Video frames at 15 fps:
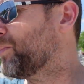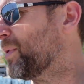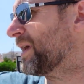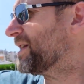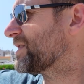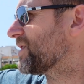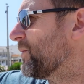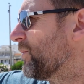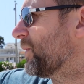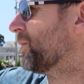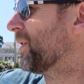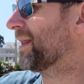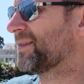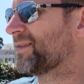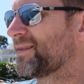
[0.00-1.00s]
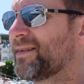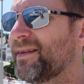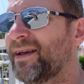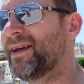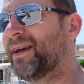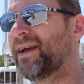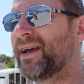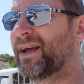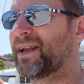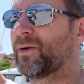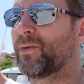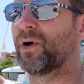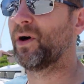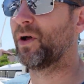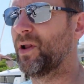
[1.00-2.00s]
place that we went. They
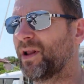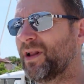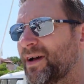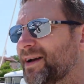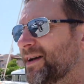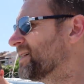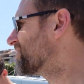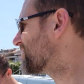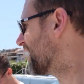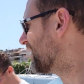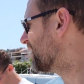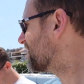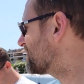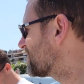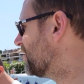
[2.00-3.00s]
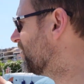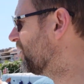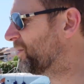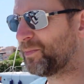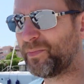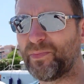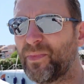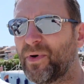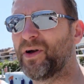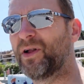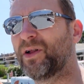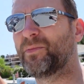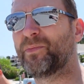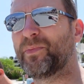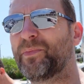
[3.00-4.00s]
were all sailors, all
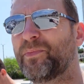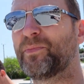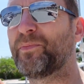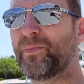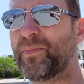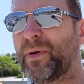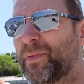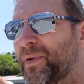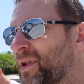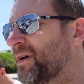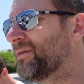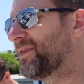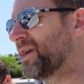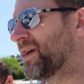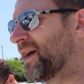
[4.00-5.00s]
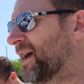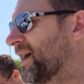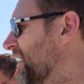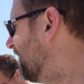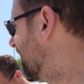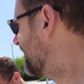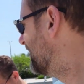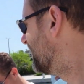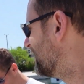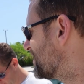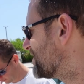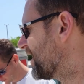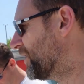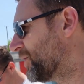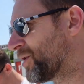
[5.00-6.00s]
people of the
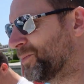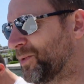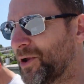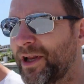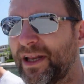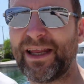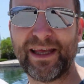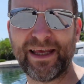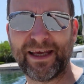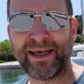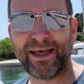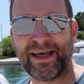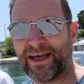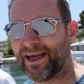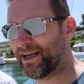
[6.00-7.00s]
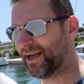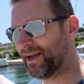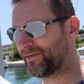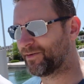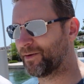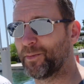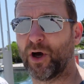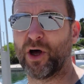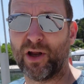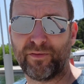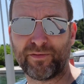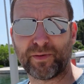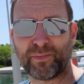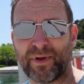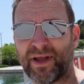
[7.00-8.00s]
sail community. From all
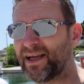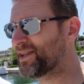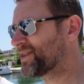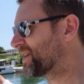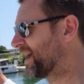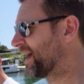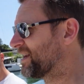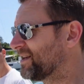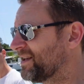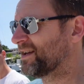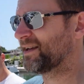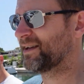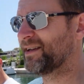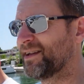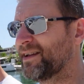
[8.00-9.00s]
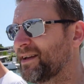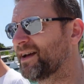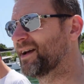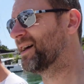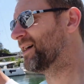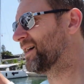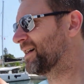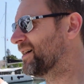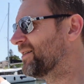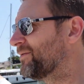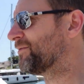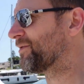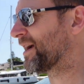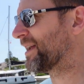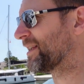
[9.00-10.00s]
over the place, Canada,
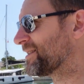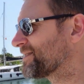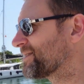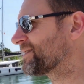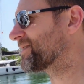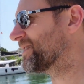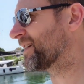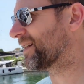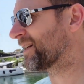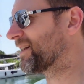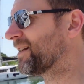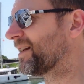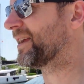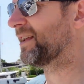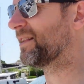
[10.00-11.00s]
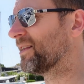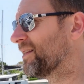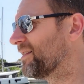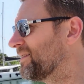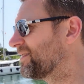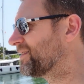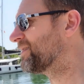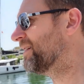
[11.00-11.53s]
France, England,